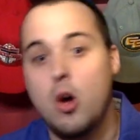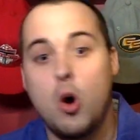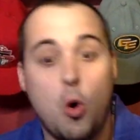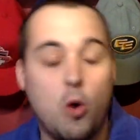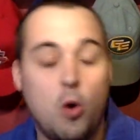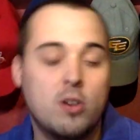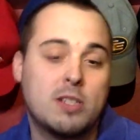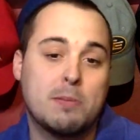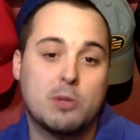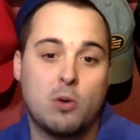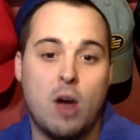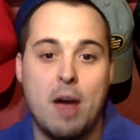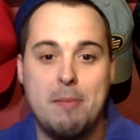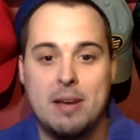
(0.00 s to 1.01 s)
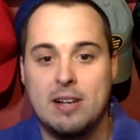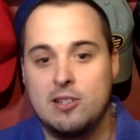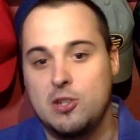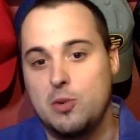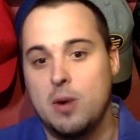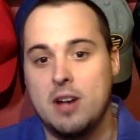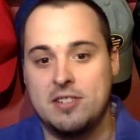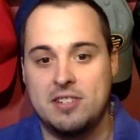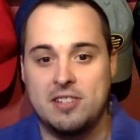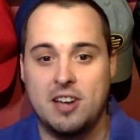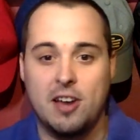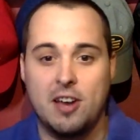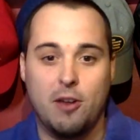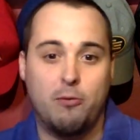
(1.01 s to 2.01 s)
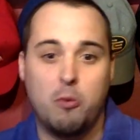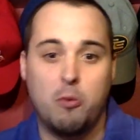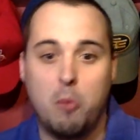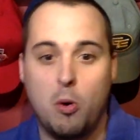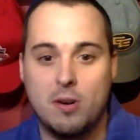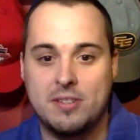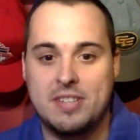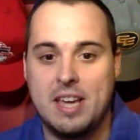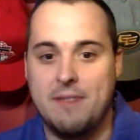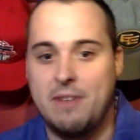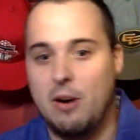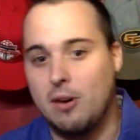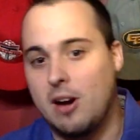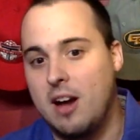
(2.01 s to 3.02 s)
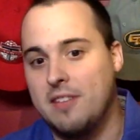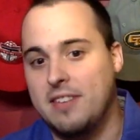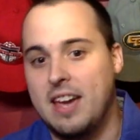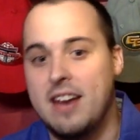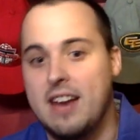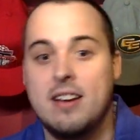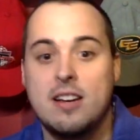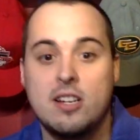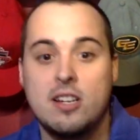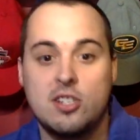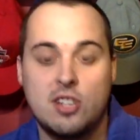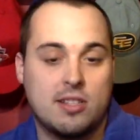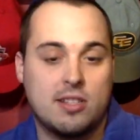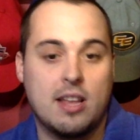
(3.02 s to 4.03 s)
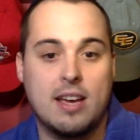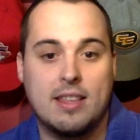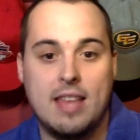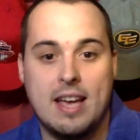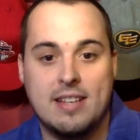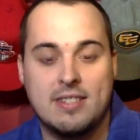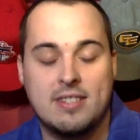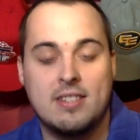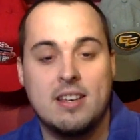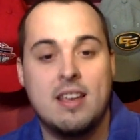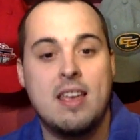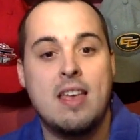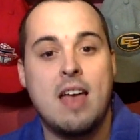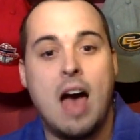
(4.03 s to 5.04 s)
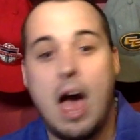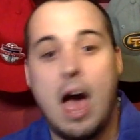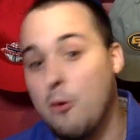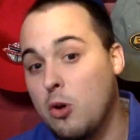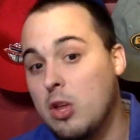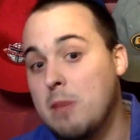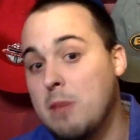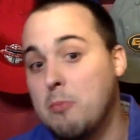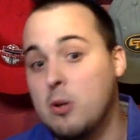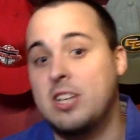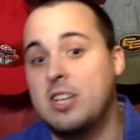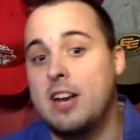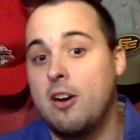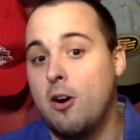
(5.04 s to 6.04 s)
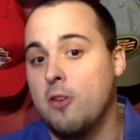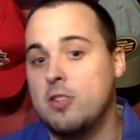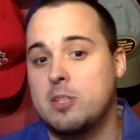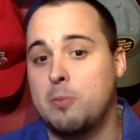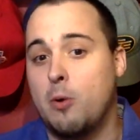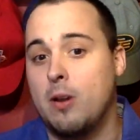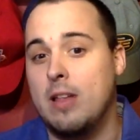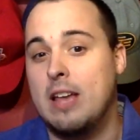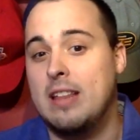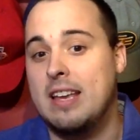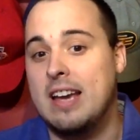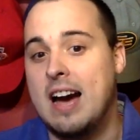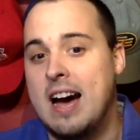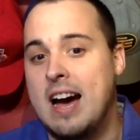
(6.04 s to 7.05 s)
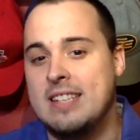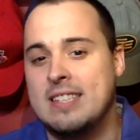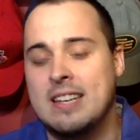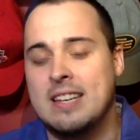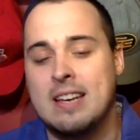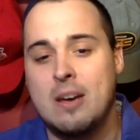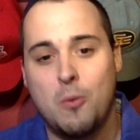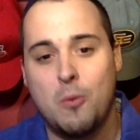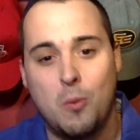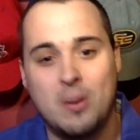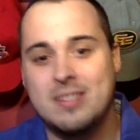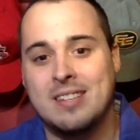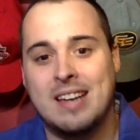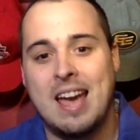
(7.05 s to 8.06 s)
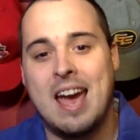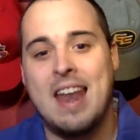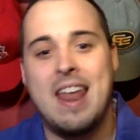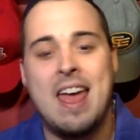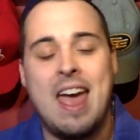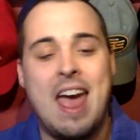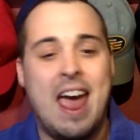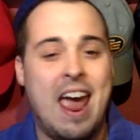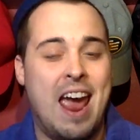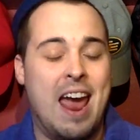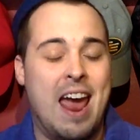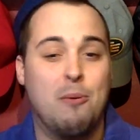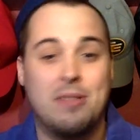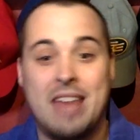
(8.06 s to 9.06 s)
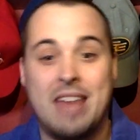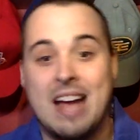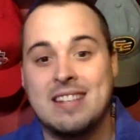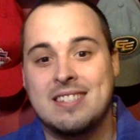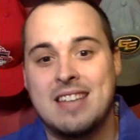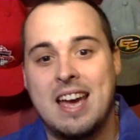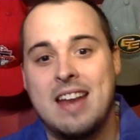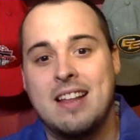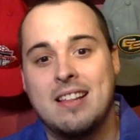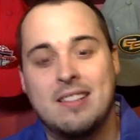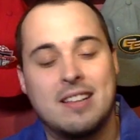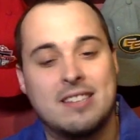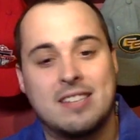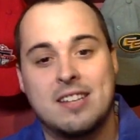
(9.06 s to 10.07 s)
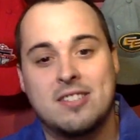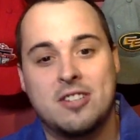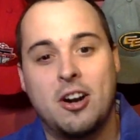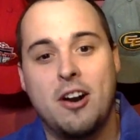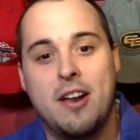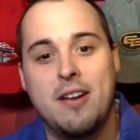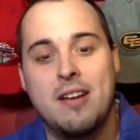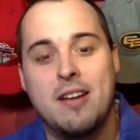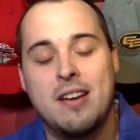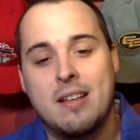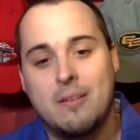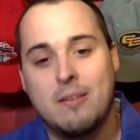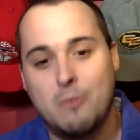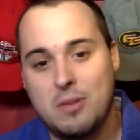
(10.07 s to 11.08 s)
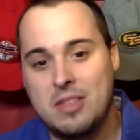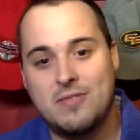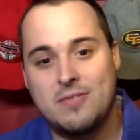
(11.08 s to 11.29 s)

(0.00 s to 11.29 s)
or subscribing to Hussey's Huddle for more CFL content just like this. I really appreciate all the support lately, guys. Once again, and with that said, let's get started with this